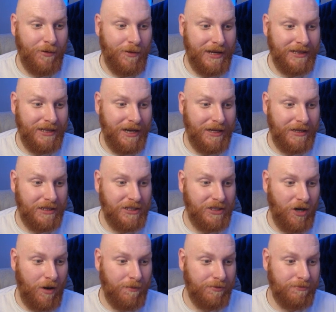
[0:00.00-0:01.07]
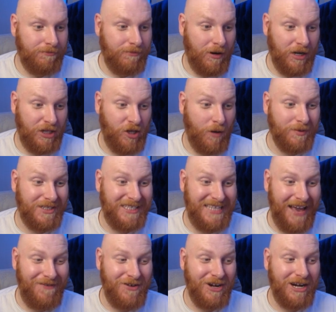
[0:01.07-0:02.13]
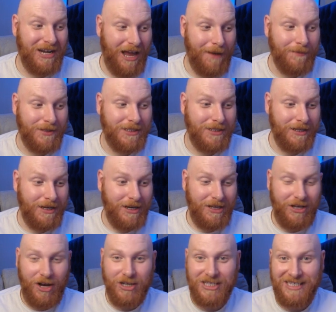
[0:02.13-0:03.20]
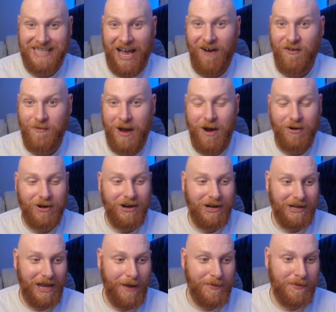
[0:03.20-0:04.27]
and the top 7 clubs are South American clubs.